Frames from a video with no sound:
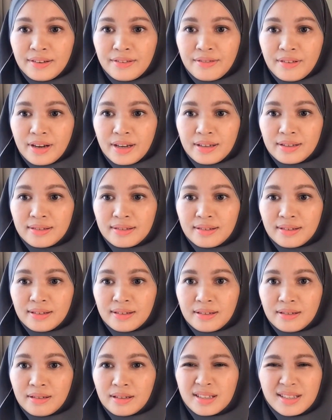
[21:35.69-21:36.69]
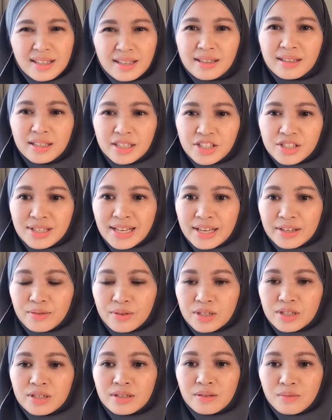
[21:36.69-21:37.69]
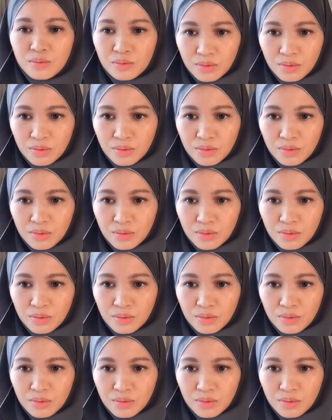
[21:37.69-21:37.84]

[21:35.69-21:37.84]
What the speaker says: right? Because English language,